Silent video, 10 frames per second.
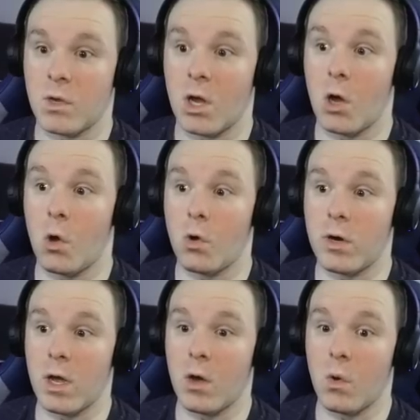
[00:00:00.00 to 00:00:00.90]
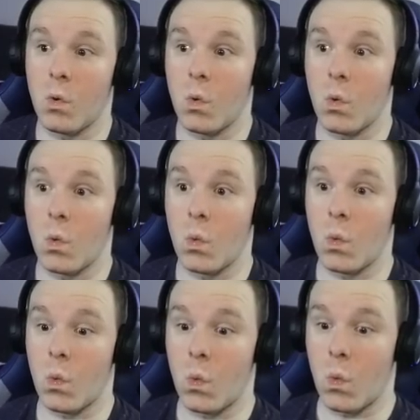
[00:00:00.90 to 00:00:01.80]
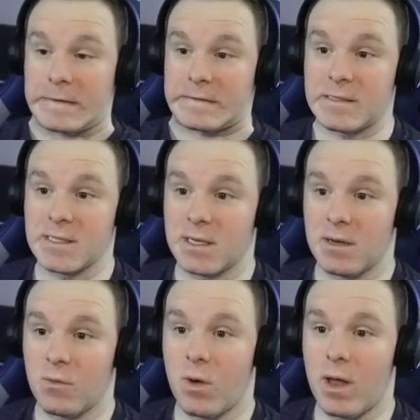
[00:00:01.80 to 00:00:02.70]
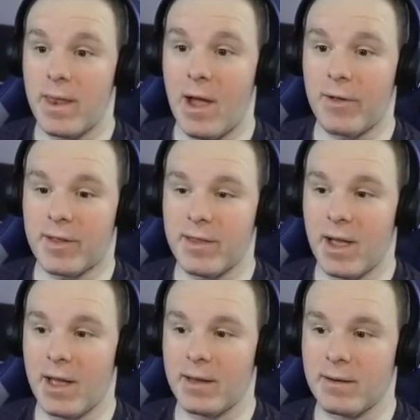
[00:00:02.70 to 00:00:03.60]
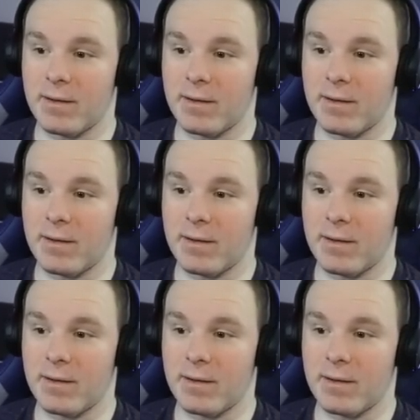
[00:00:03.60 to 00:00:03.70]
Oh no. Oh no. Well, now it's not.